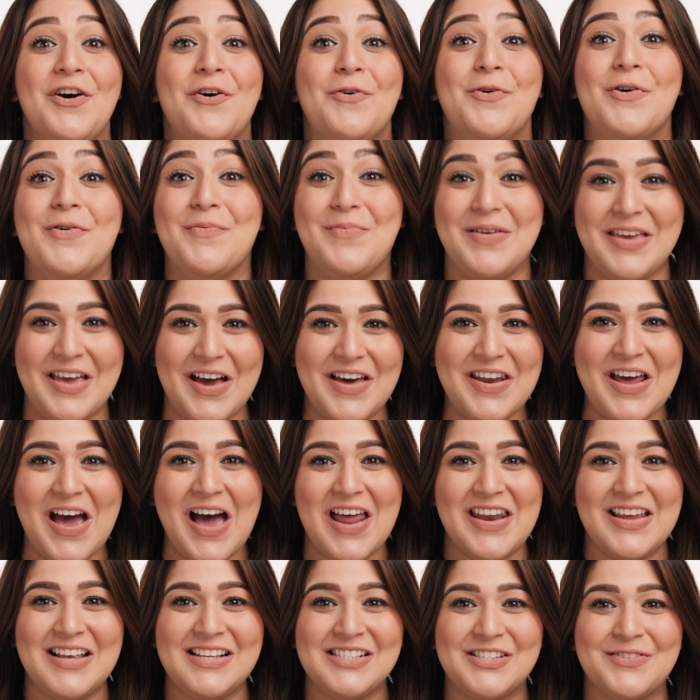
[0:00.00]
We're being
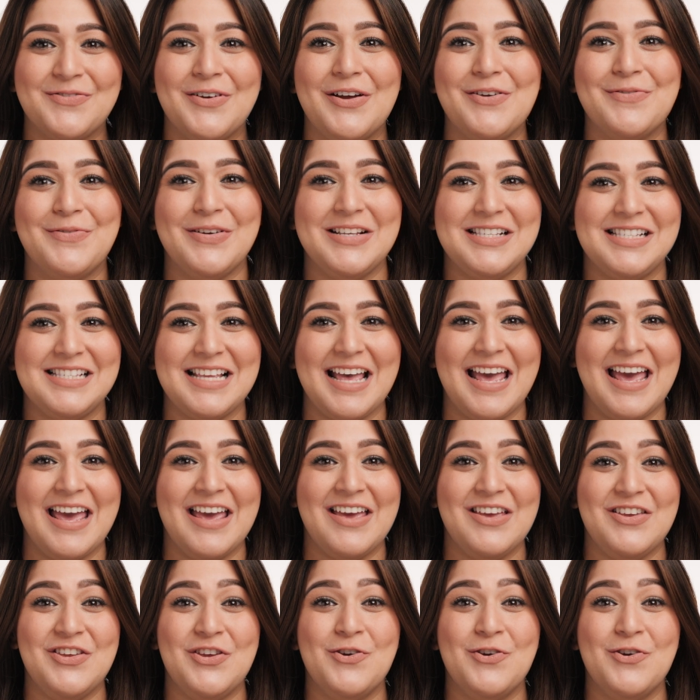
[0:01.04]
honest when we say